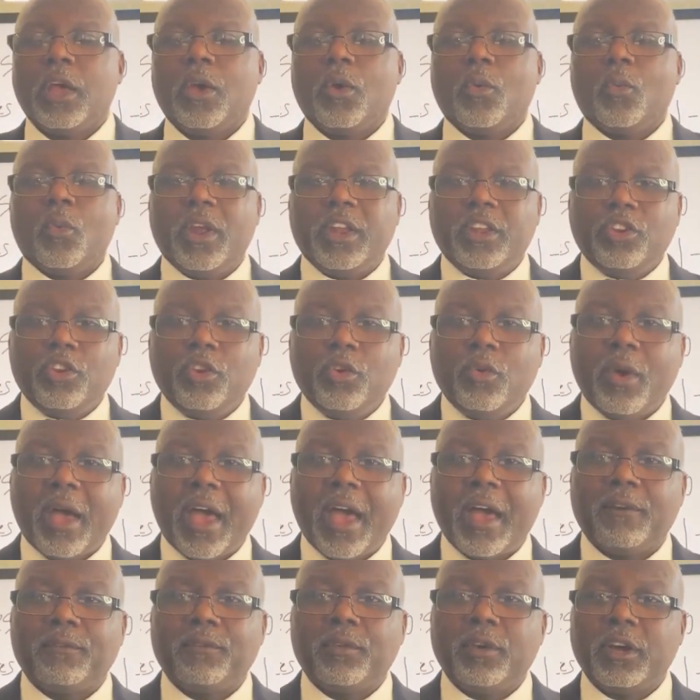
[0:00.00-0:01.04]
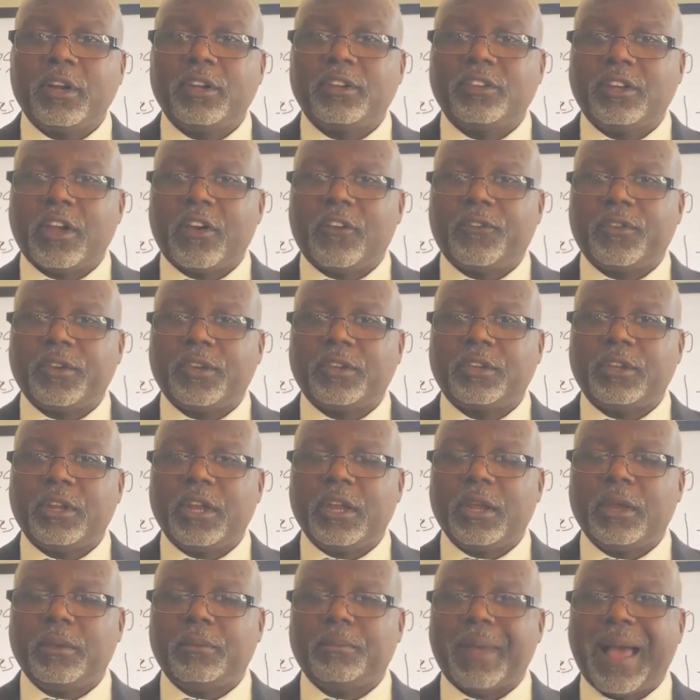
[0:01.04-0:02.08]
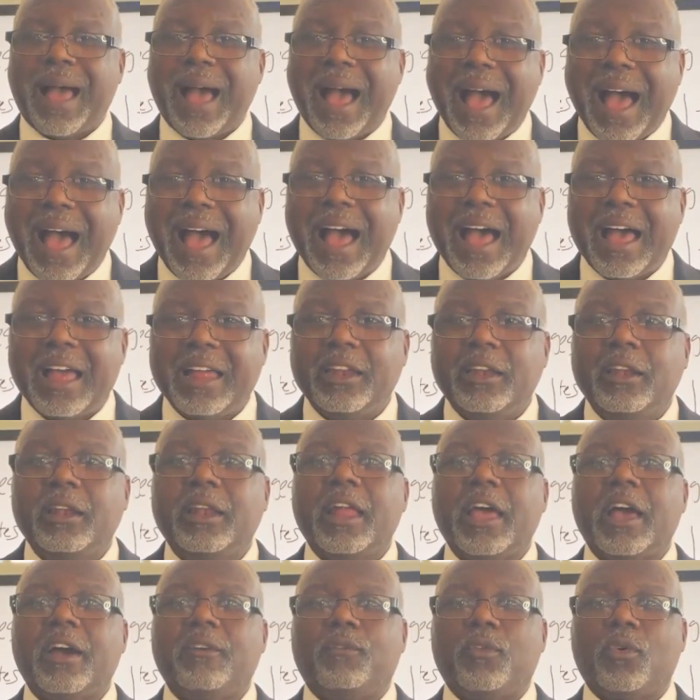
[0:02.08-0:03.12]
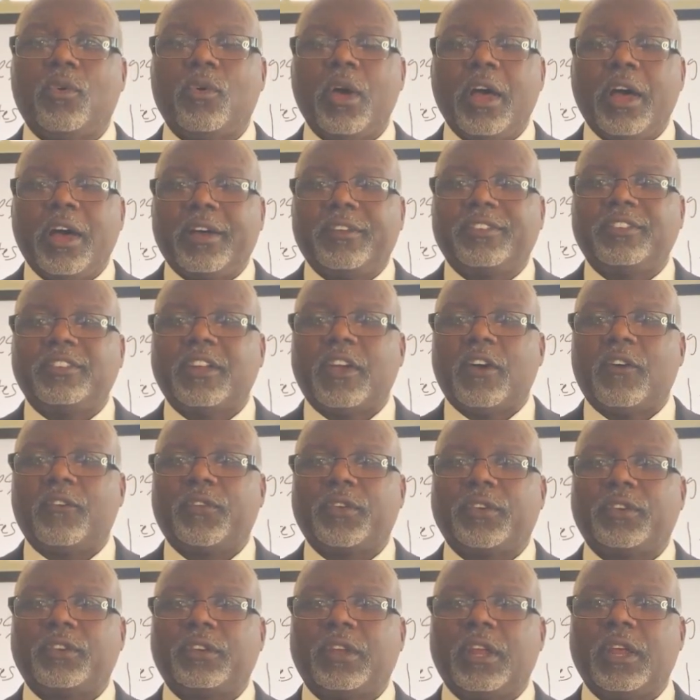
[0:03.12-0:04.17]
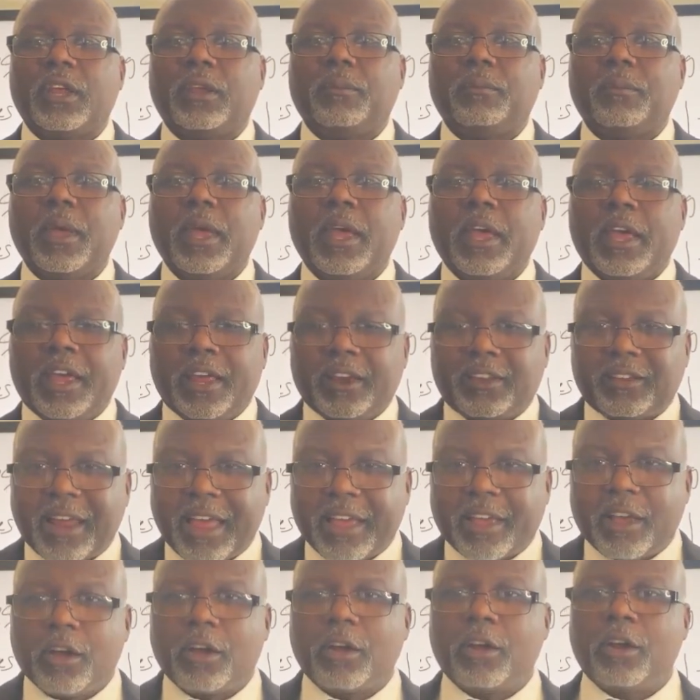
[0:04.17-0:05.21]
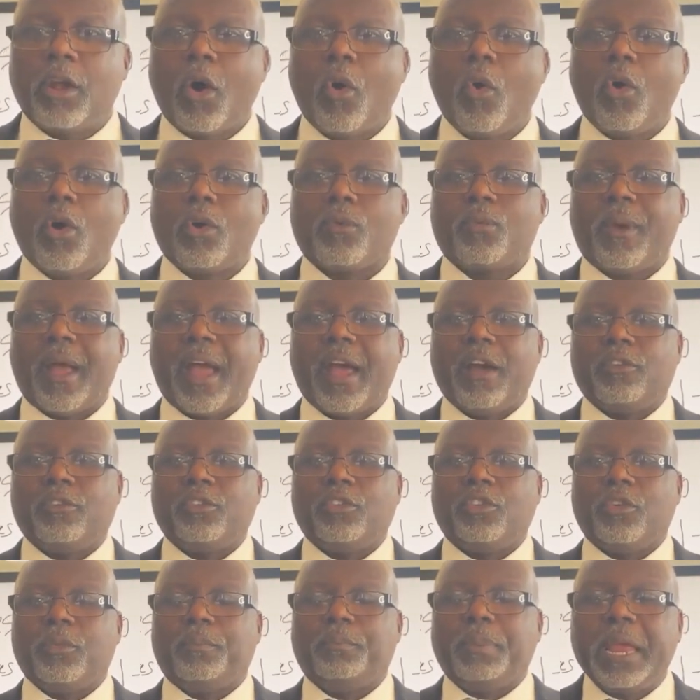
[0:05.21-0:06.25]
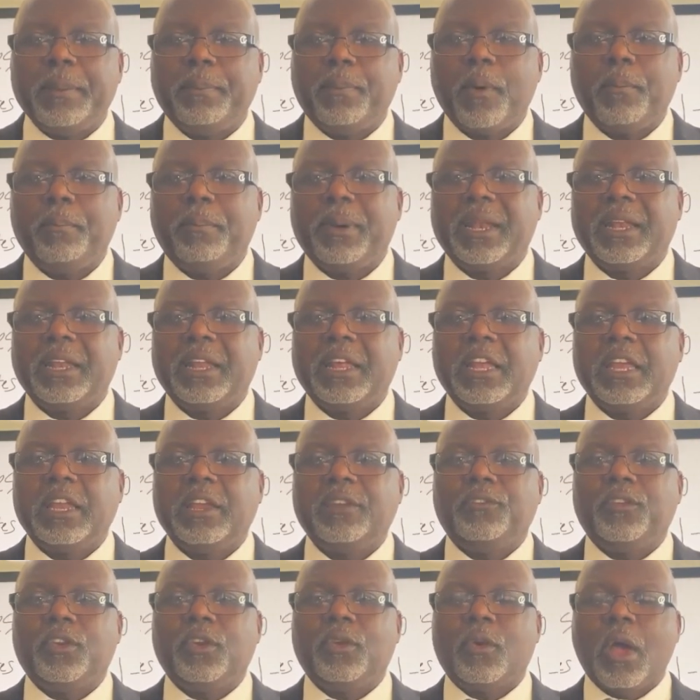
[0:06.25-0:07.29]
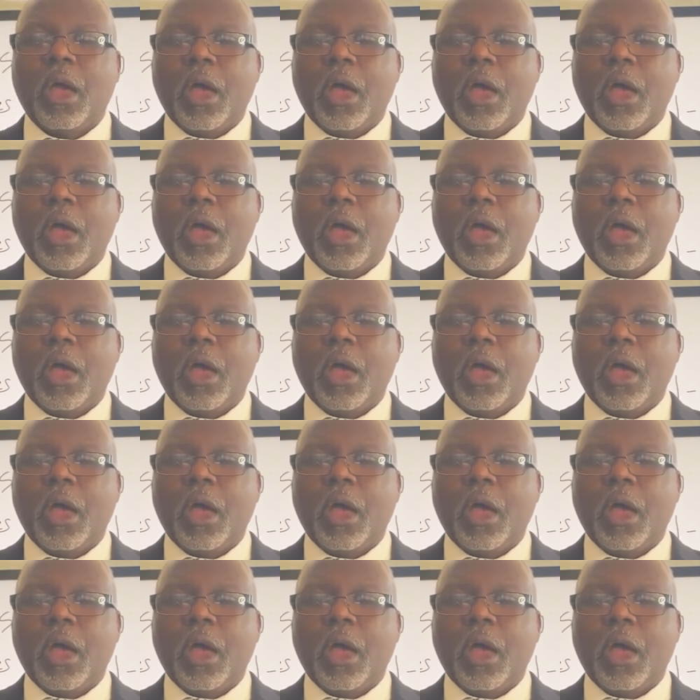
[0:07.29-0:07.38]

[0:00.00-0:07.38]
When you have good self-esteem, high level of self-esteem, it's like a glow around you. People believe you.